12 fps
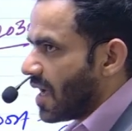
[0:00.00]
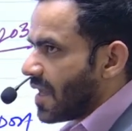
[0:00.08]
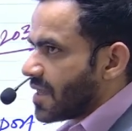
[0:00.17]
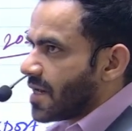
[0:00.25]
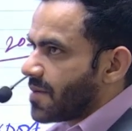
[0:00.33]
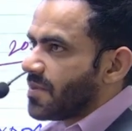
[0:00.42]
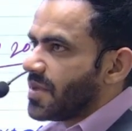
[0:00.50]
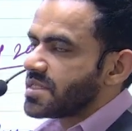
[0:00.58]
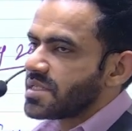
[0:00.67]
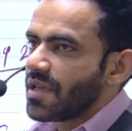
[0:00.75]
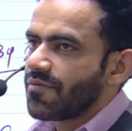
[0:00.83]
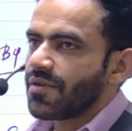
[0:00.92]
That
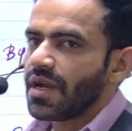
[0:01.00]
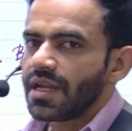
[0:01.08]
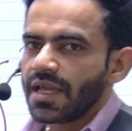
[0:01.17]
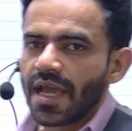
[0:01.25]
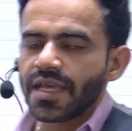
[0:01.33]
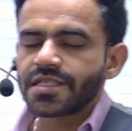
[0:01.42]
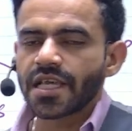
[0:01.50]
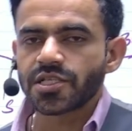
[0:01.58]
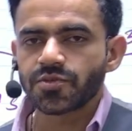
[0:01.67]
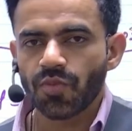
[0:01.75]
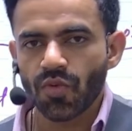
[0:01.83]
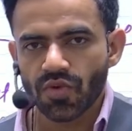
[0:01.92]
means if India is
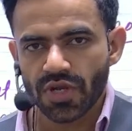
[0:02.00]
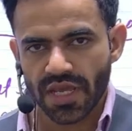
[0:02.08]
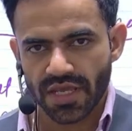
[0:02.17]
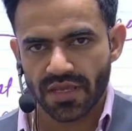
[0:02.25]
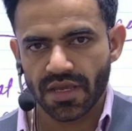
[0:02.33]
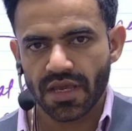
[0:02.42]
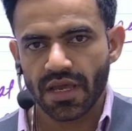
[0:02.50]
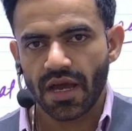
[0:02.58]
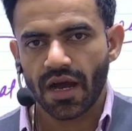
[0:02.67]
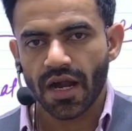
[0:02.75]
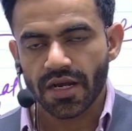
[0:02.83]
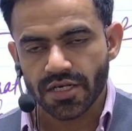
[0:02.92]
exporting
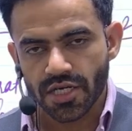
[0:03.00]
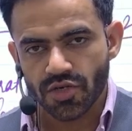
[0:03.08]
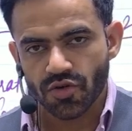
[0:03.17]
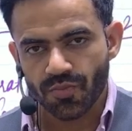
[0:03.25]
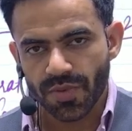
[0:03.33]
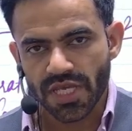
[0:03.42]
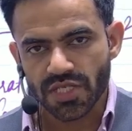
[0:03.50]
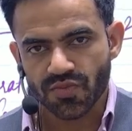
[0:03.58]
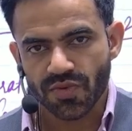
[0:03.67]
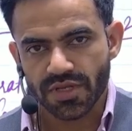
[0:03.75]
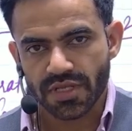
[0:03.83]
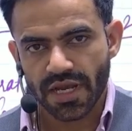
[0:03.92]
100 rupees
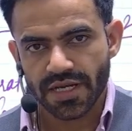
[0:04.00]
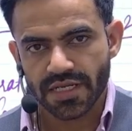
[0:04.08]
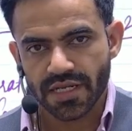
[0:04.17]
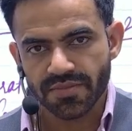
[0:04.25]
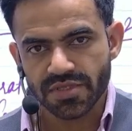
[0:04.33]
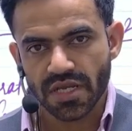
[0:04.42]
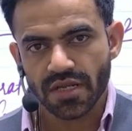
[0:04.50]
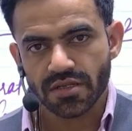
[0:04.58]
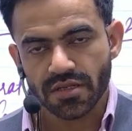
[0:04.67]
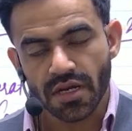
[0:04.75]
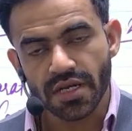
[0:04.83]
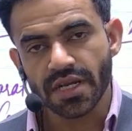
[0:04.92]
worth items,
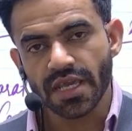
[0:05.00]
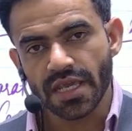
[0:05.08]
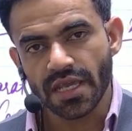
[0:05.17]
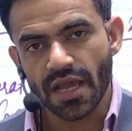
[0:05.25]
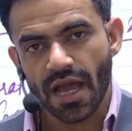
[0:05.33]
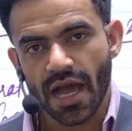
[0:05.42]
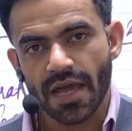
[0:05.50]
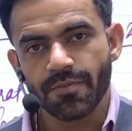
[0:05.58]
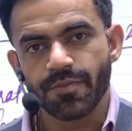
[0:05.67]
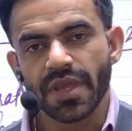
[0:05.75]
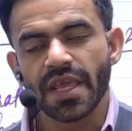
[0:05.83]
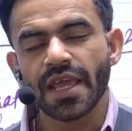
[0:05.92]
30 are
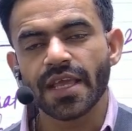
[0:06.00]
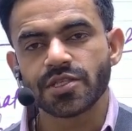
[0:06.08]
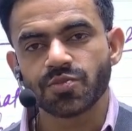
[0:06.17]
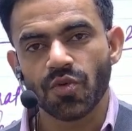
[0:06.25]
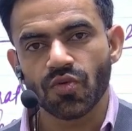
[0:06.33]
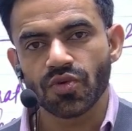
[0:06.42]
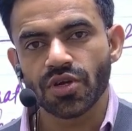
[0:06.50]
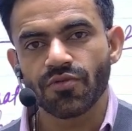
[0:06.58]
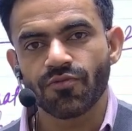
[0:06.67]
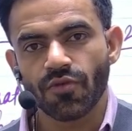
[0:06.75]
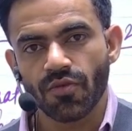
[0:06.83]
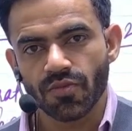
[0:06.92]
being exported
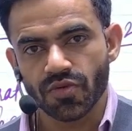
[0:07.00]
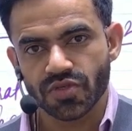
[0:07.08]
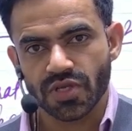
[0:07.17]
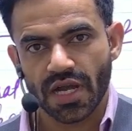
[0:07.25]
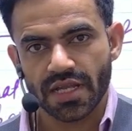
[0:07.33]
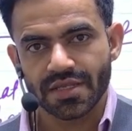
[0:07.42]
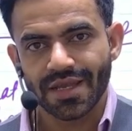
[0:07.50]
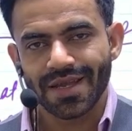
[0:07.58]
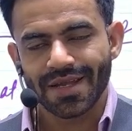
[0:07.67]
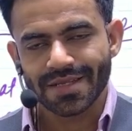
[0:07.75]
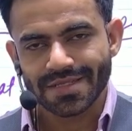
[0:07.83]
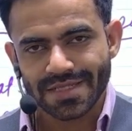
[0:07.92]
from Gujarat.
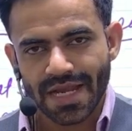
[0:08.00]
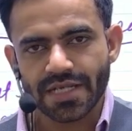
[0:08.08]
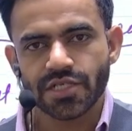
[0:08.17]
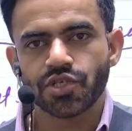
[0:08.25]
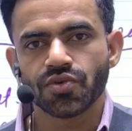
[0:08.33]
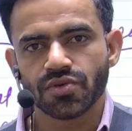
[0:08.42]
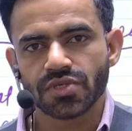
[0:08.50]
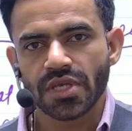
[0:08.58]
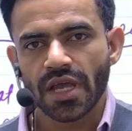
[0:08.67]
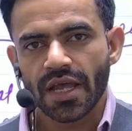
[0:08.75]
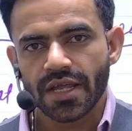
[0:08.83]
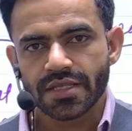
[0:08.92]
That shows
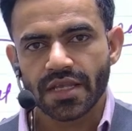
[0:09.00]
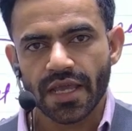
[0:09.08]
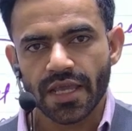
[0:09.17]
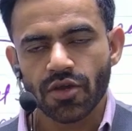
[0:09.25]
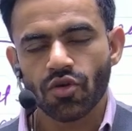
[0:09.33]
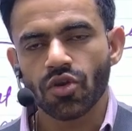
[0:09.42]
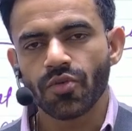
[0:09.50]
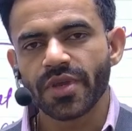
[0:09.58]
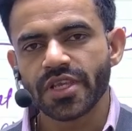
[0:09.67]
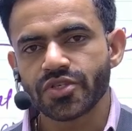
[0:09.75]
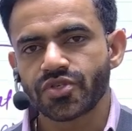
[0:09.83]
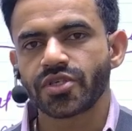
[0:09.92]
the
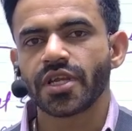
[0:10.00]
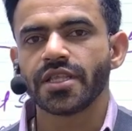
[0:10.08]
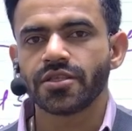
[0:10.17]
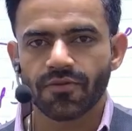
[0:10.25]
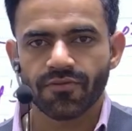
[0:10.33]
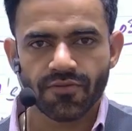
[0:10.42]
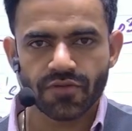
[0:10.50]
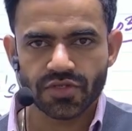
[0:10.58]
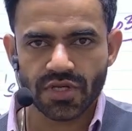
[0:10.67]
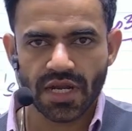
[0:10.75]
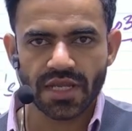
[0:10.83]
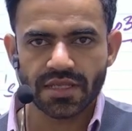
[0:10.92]
economic strength of
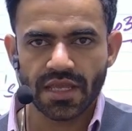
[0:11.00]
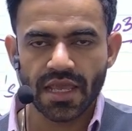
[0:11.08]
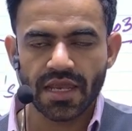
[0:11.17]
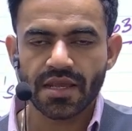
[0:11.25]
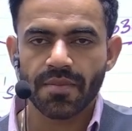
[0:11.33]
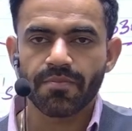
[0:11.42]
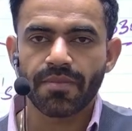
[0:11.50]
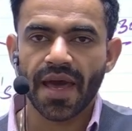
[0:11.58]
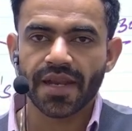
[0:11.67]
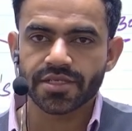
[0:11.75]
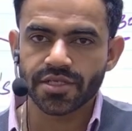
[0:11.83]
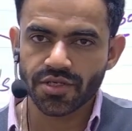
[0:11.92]
Gujarat in
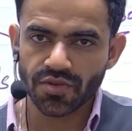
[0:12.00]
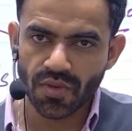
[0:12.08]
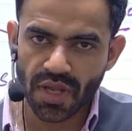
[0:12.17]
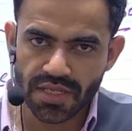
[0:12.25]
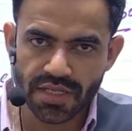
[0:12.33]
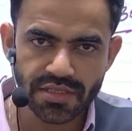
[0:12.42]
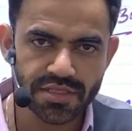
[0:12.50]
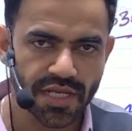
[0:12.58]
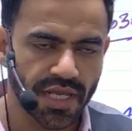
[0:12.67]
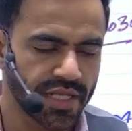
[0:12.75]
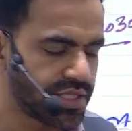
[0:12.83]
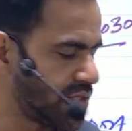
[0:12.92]
comparison to other
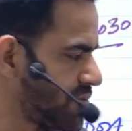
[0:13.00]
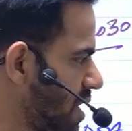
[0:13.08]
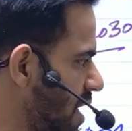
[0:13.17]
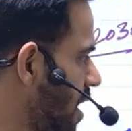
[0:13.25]
states.